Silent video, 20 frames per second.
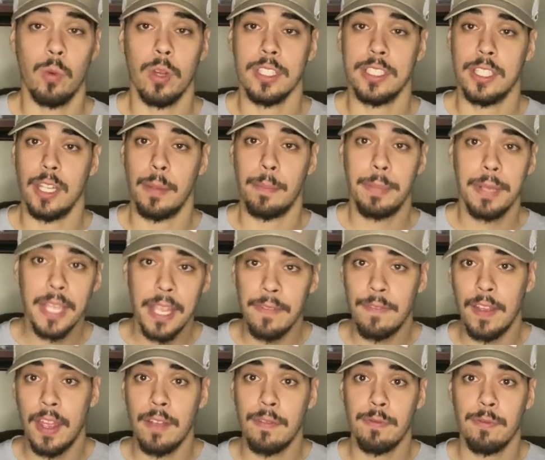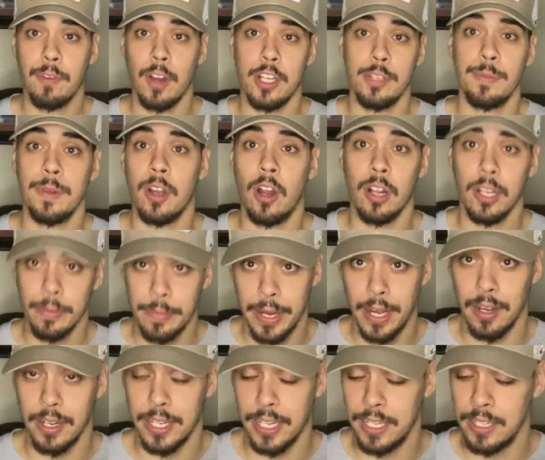the PFF freshman
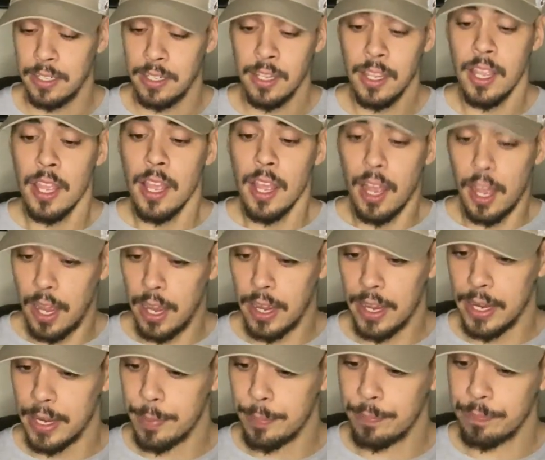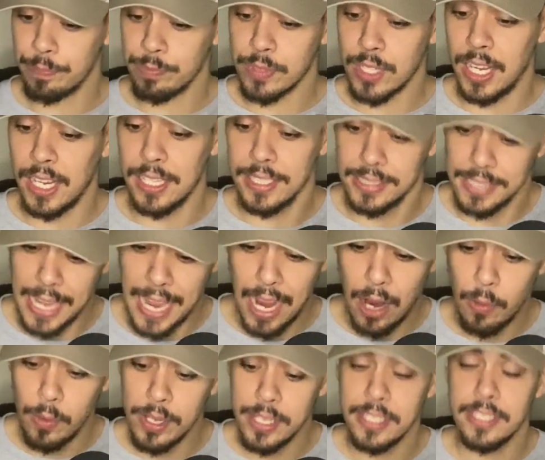All-American,
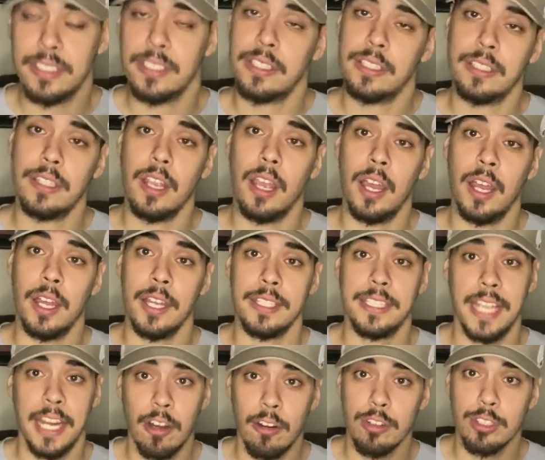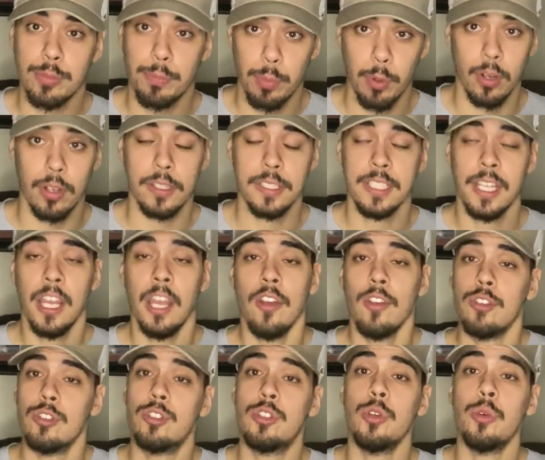allowing Terrence Brooks
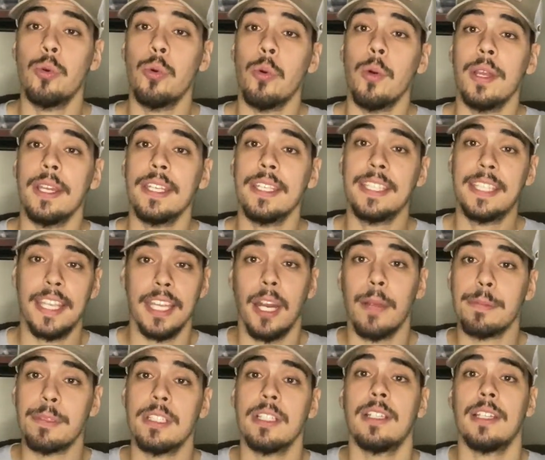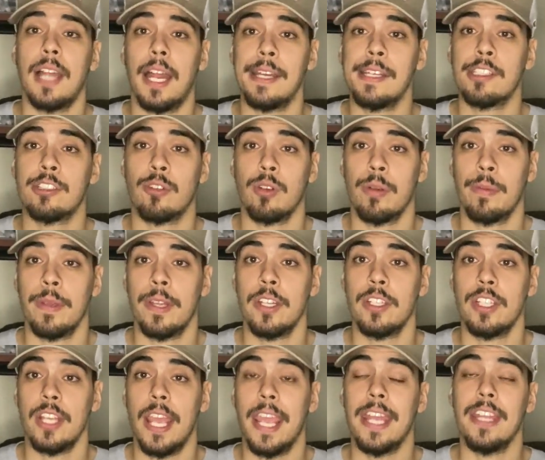to get up to the line of
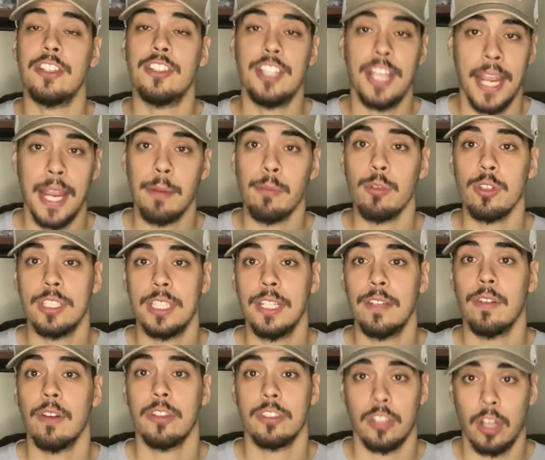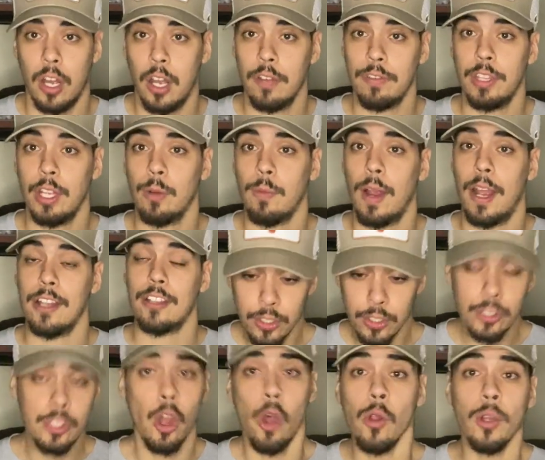scrimmage and jam receivers off their routes.
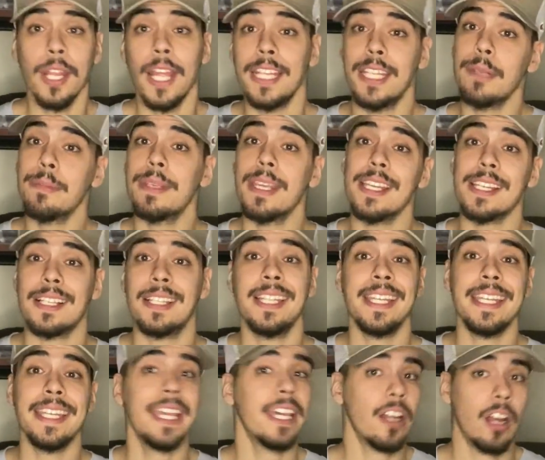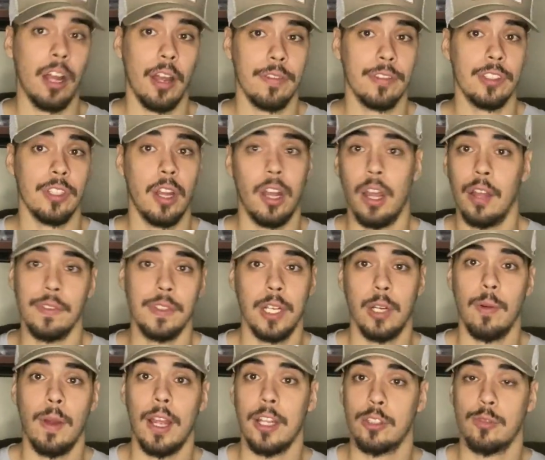Don't let them get clean get-offs off their
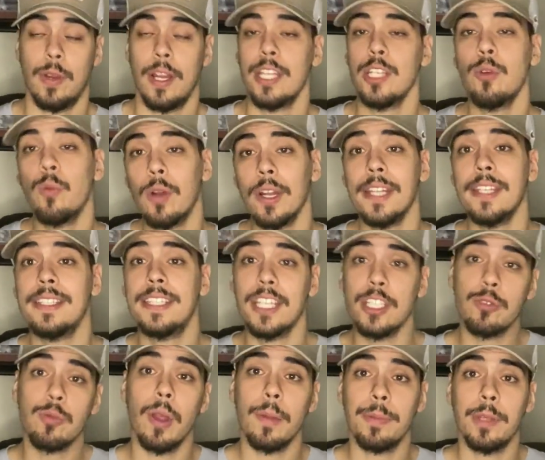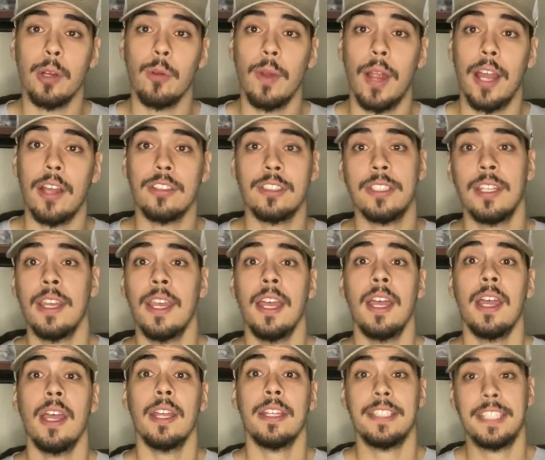routes, right? You want to disrupt their routes,
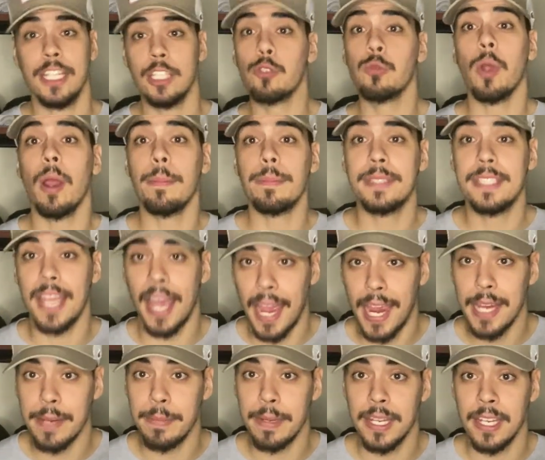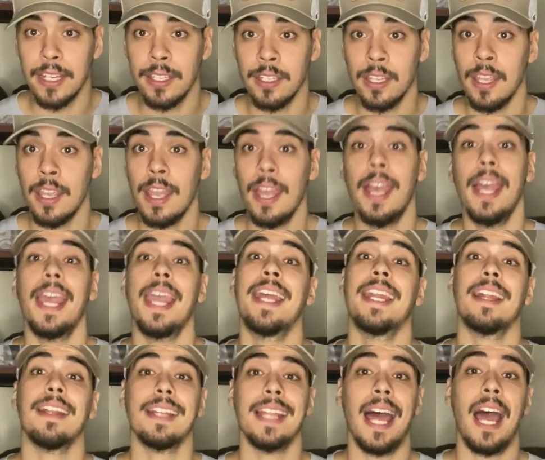disrupt timing, and
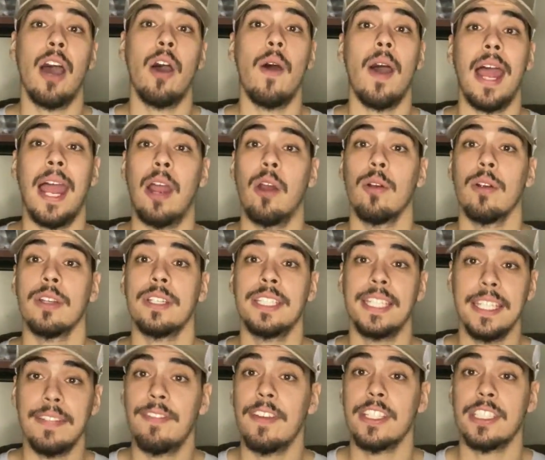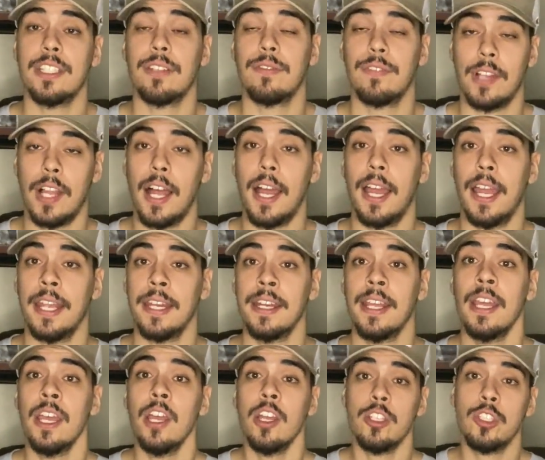allow our defensive line
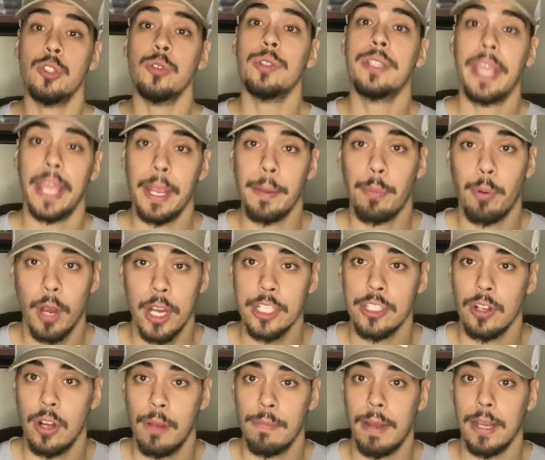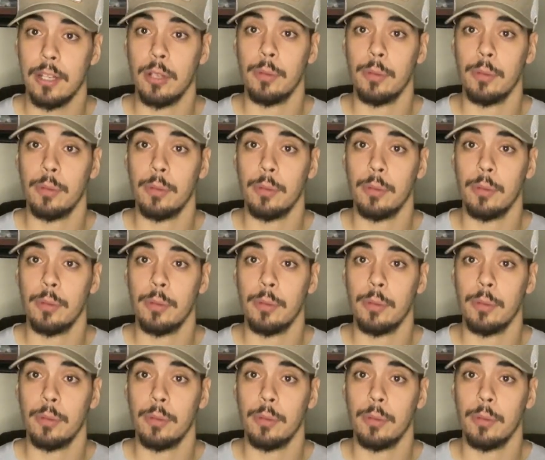to get pressure on Michael